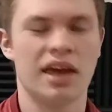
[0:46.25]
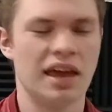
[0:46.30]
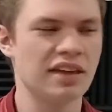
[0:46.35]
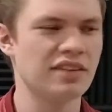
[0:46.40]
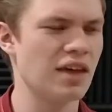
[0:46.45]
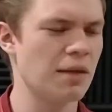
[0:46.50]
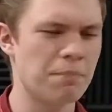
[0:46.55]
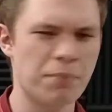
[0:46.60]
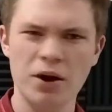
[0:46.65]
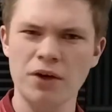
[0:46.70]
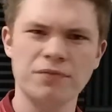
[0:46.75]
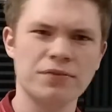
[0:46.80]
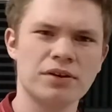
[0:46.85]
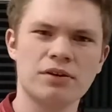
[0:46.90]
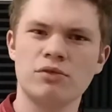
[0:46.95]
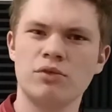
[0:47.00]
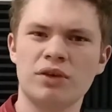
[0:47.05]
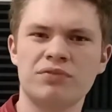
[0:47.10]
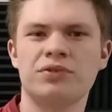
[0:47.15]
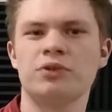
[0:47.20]
is a
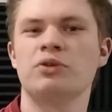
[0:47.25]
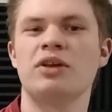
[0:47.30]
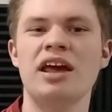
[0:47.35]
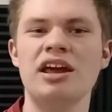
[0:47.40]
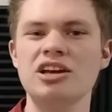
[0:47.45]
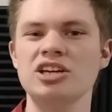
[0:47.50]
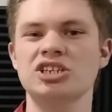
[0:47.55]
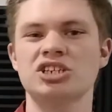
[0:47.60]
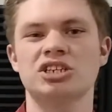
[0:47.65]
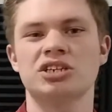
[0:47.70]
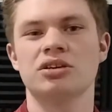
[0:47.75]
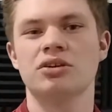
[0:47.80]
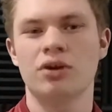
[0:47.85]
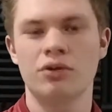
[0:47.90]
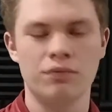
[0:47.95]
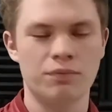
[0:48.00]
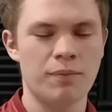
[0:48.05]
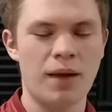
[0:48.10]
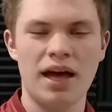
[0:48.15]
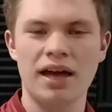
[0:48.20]
perfect refutation
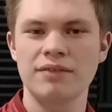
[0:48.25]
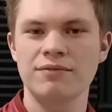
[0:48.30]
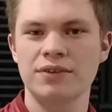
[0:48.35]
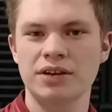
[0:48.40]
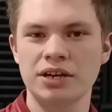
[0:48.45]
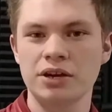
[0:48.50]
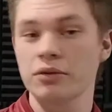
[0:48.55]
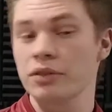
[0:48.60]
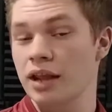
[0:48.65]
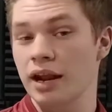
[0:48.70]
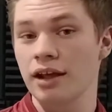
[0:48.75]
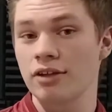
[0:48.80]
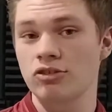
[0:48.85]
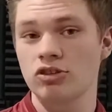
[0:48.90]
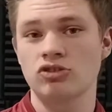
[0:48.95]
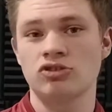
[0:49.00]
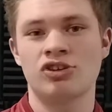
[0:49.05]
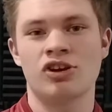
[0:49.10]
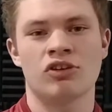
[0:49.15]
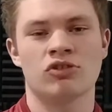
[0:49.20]
of my video that I
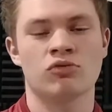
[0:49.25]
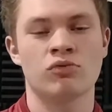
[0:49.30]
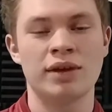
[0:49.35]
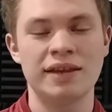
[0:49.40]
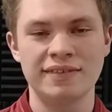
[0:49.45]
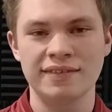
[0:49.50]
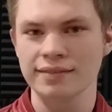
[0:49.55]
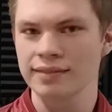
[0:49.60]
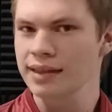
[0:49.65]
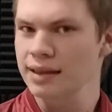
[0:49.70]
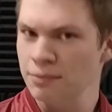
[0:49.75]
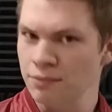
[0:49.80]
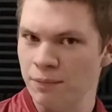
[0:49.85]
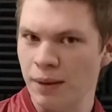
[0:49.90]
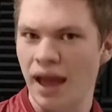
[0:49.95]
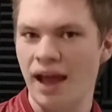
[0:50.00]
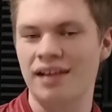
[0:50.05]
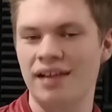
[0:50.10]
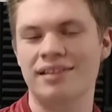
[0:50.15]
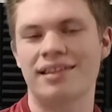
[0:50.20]
just recently,
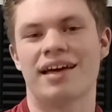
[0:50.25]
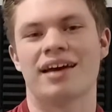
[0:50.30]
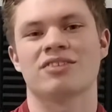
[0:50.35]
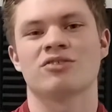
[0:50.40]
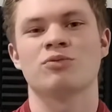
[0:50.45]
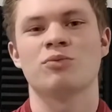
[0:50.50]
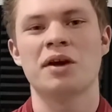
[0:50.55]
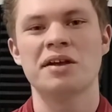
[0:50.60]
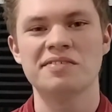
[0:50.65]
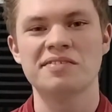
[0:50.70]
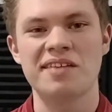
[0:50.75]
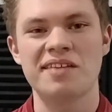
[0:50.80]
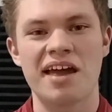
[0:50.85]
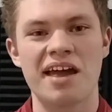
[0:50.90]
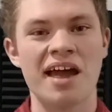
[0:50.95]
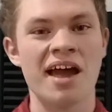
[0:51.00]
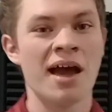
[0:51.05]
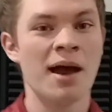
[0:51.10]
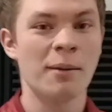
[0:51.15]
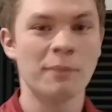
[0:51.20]
back last
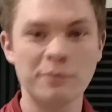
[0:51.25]
Wednesday,